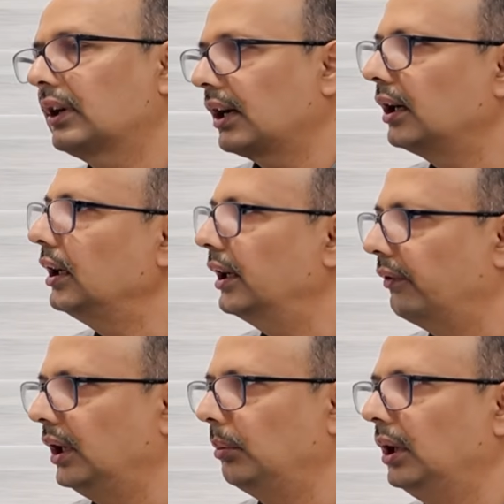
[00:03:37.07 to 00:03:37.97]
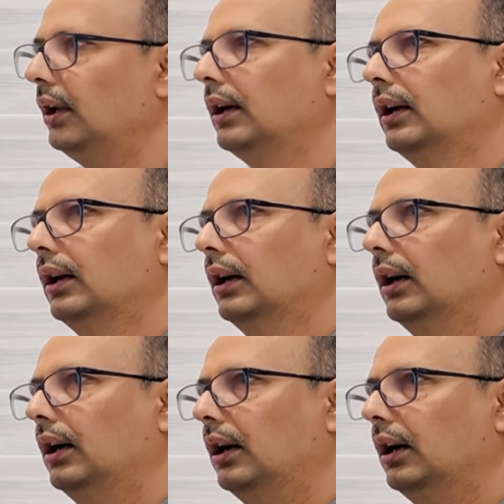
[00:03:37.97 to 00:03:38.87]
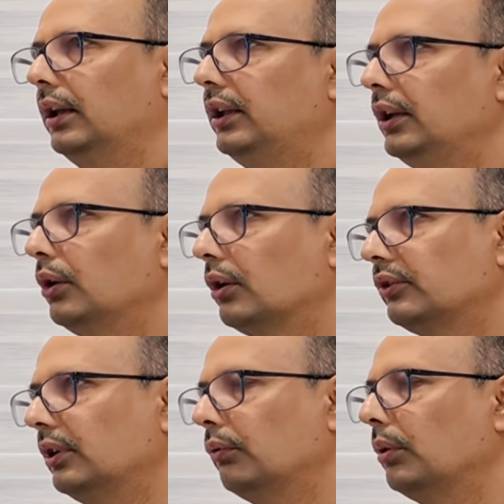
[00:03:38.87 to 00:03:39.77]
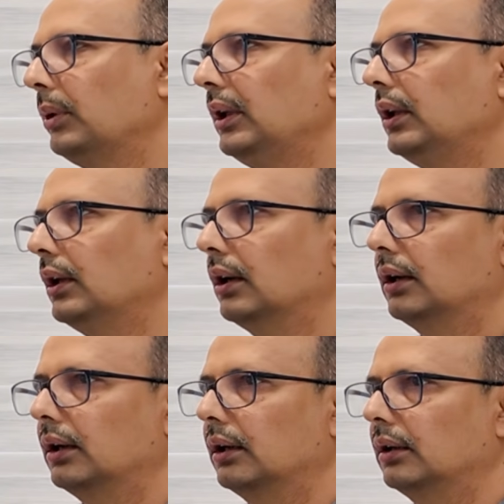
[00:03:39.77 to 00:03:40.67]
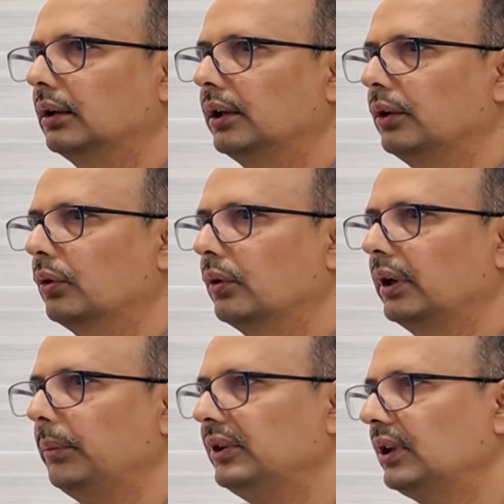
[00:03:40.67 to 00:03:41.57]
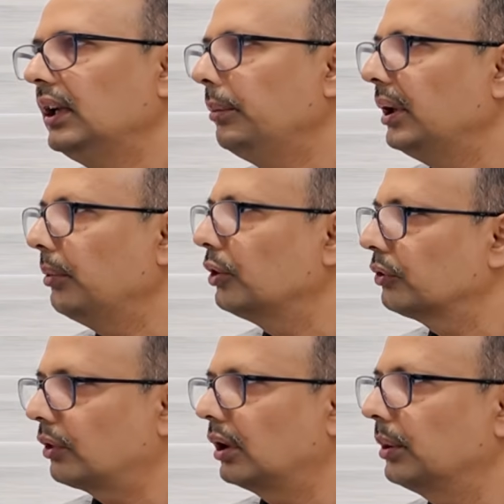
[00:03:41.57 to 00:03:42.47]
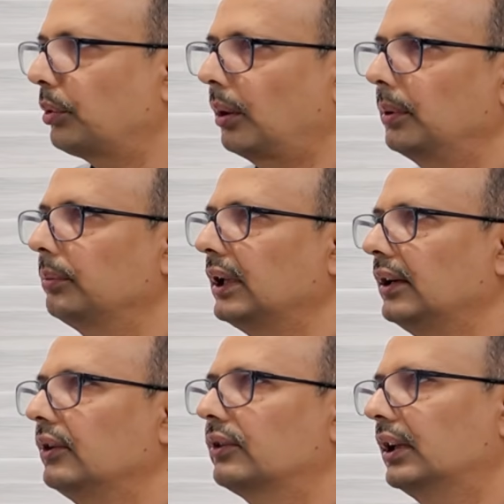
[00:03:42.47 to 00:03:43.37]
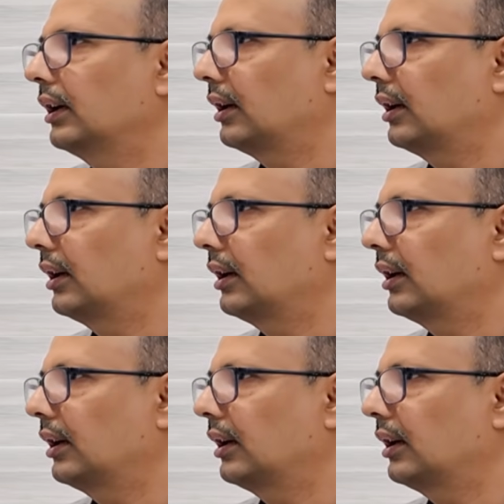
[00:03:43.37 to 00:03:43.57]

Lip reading: currently available, he or she would be immediately be able to solve the problem that is there